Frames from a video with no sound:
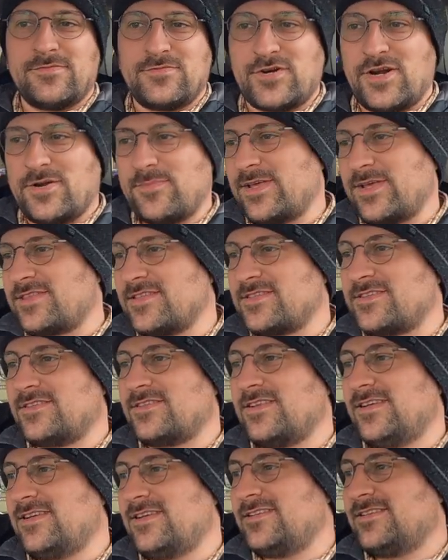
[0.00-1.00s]
try to make this
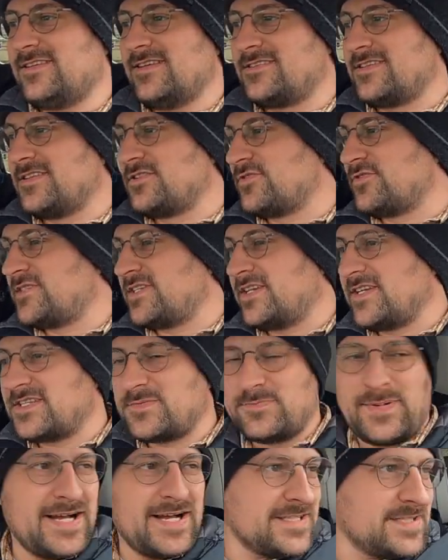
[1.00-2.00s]
as interesting
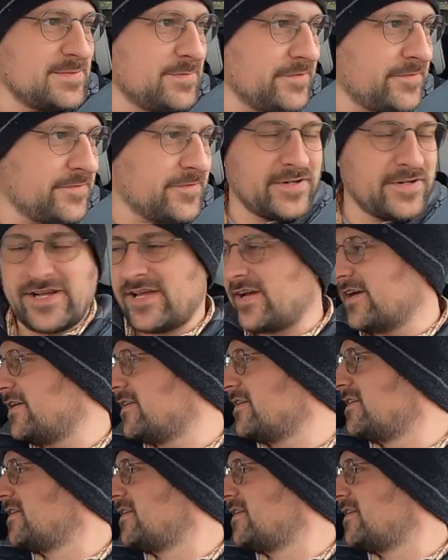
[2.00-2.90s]
as possible for a